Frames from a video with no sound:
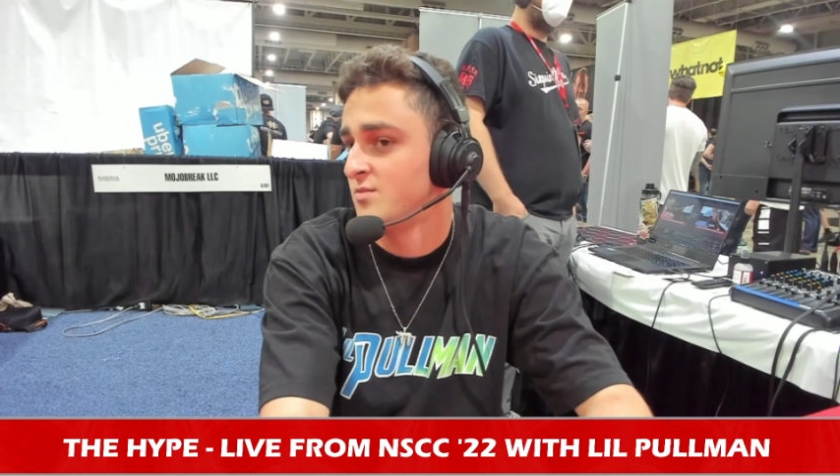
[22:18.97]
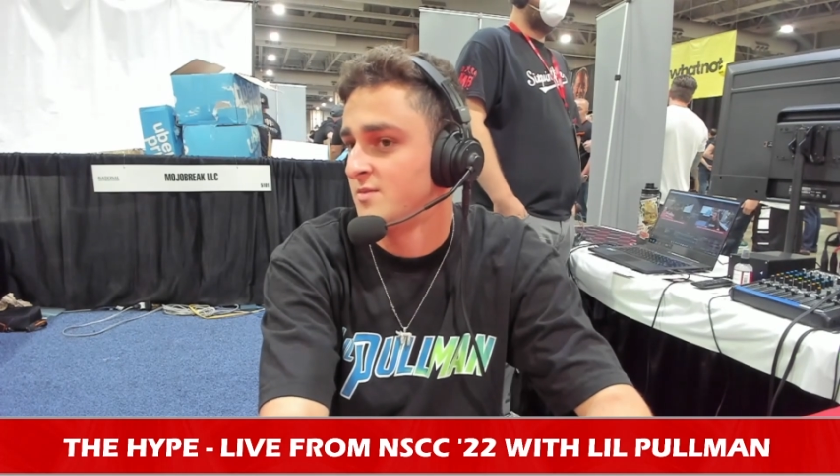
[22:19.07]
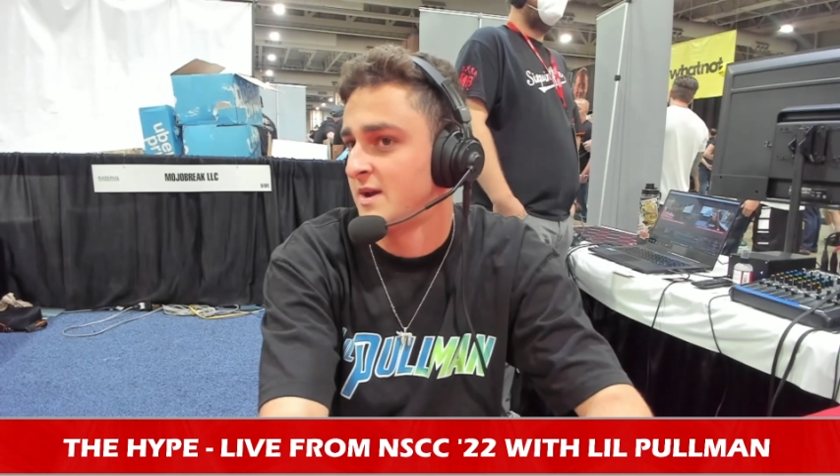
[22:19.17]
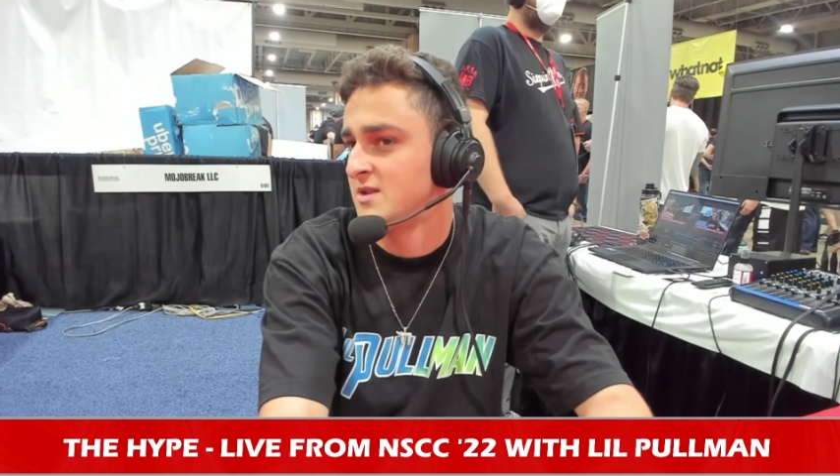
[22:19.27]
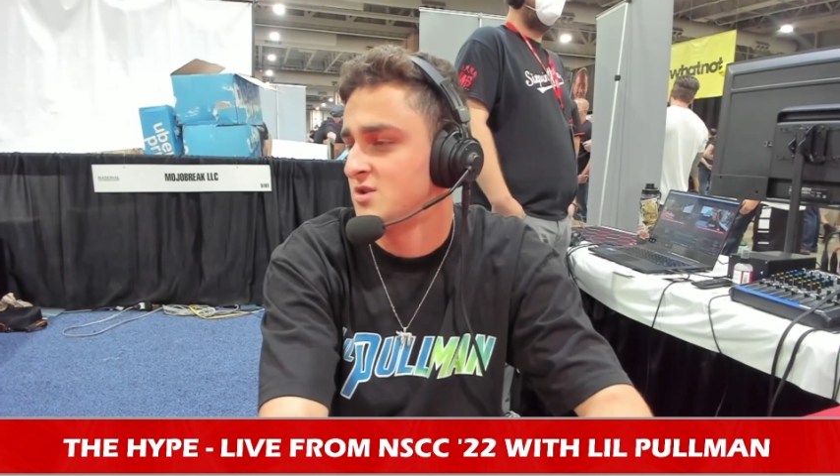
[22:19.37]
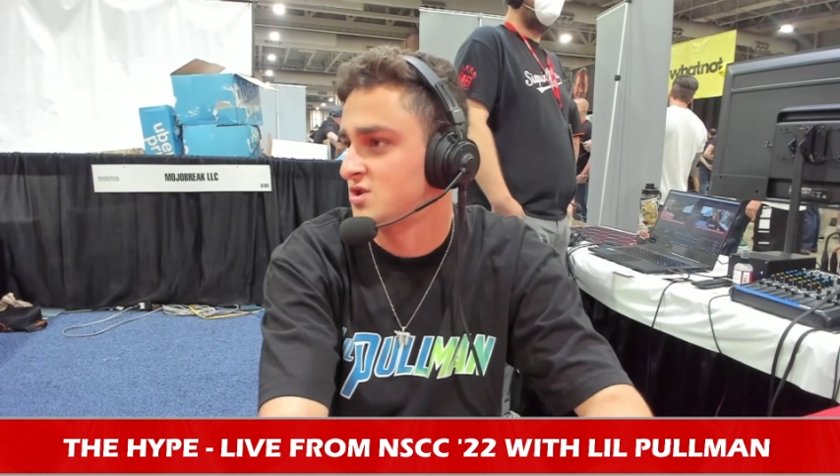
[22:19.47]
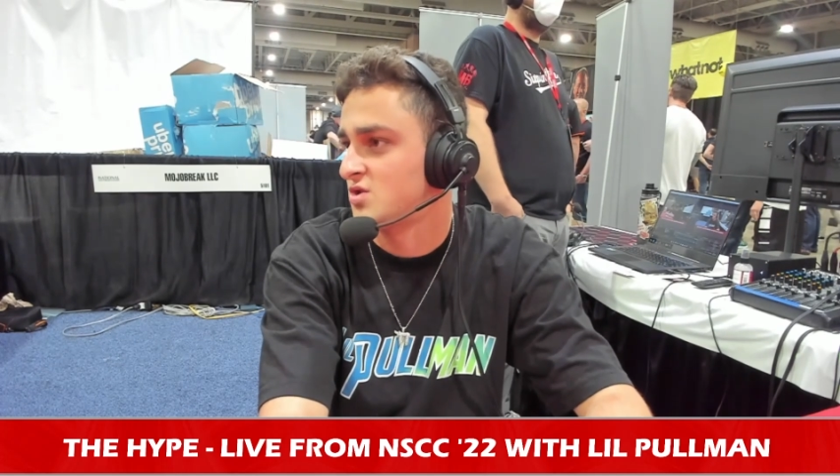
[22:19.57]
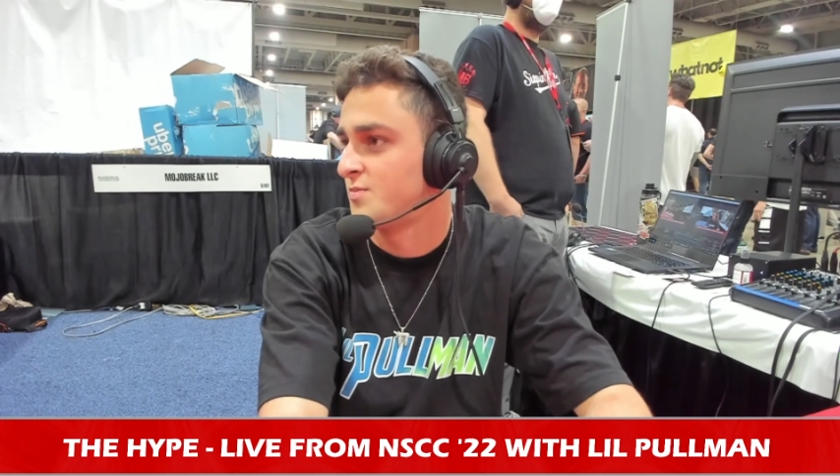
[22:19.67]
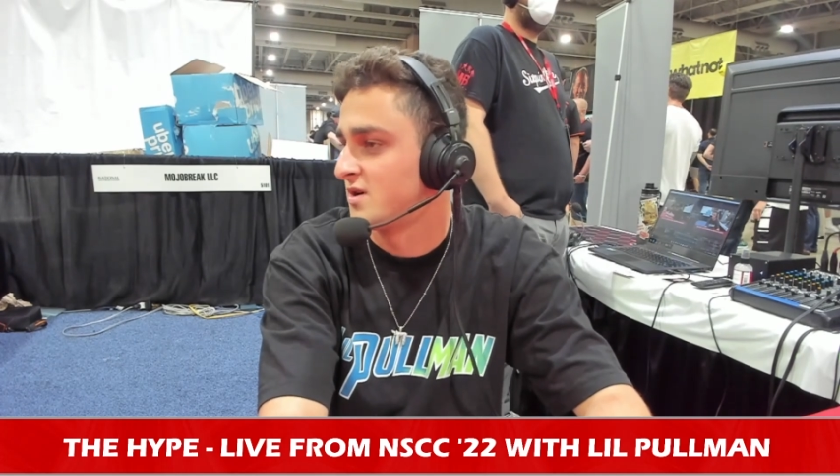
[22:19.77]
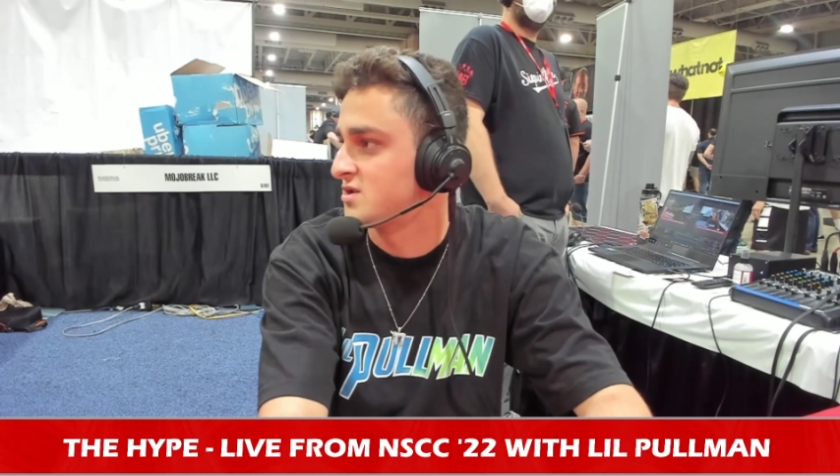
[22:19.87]
we mainly just
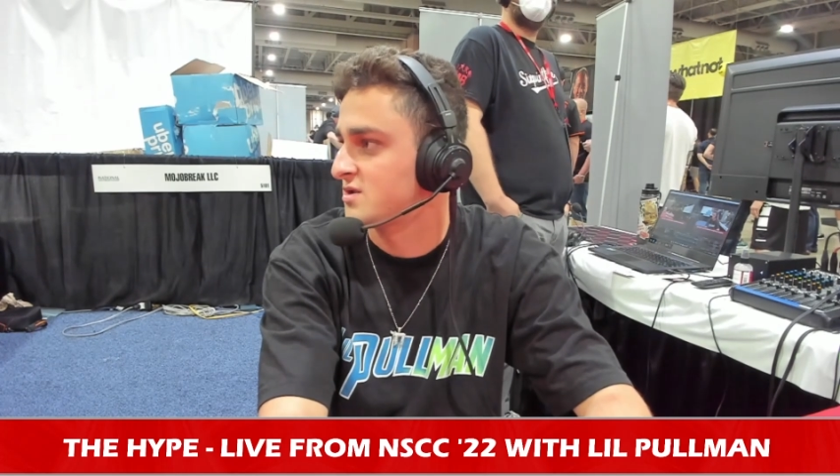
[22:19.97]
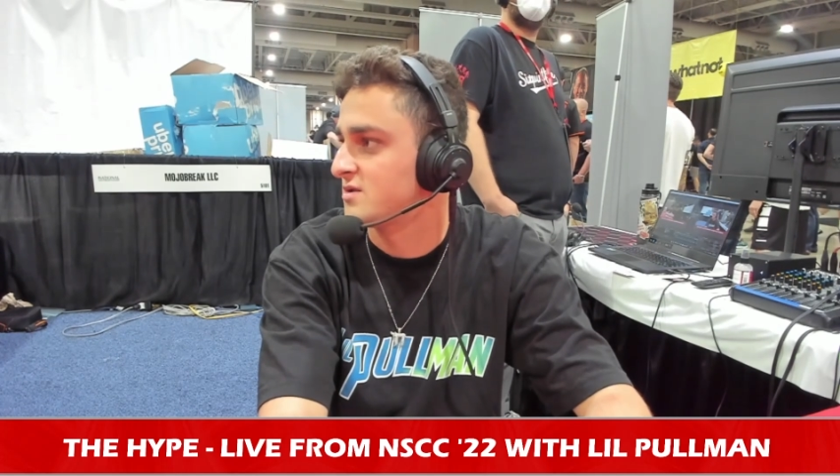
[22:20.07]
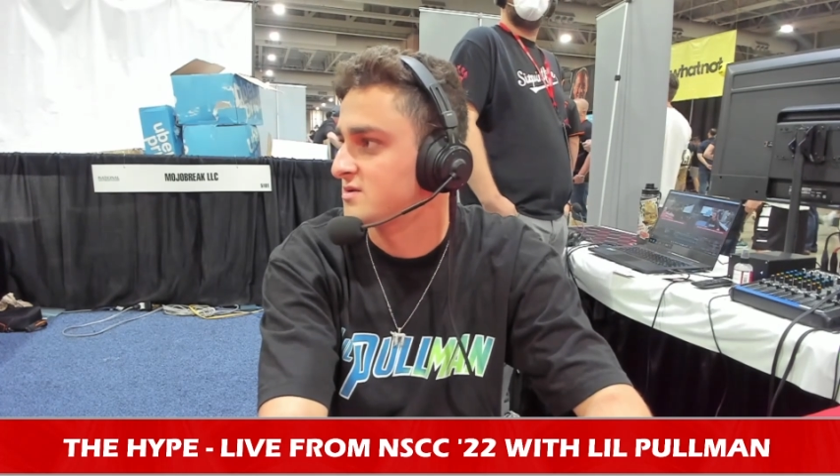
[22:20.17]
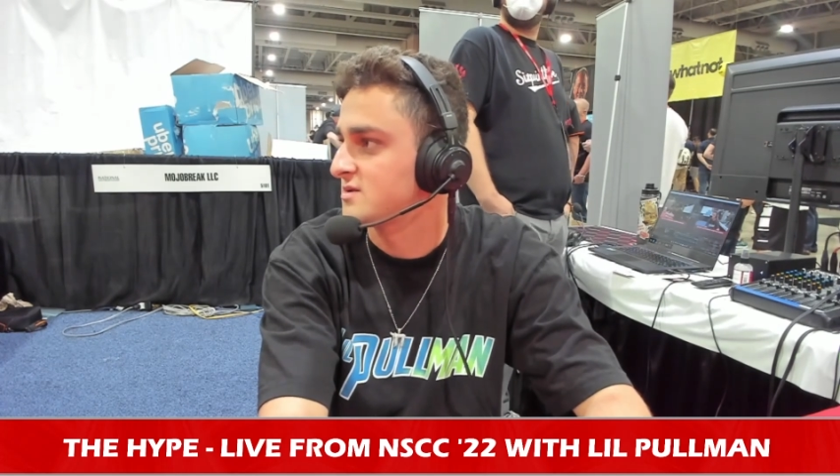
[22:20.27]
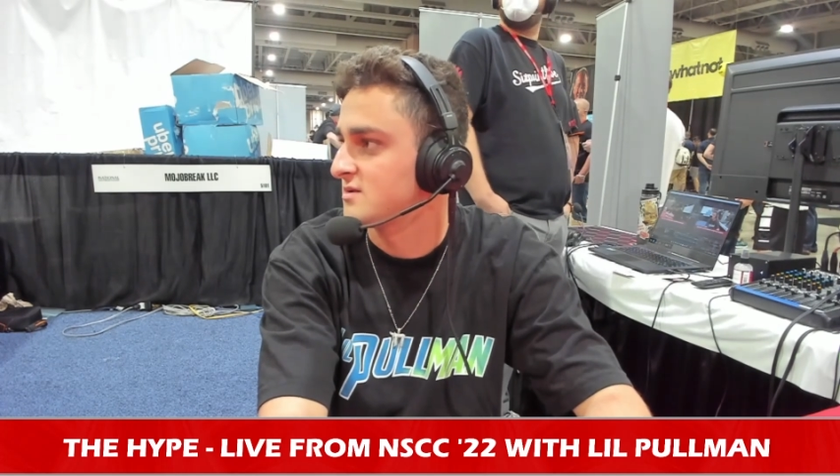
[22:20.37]
do personals.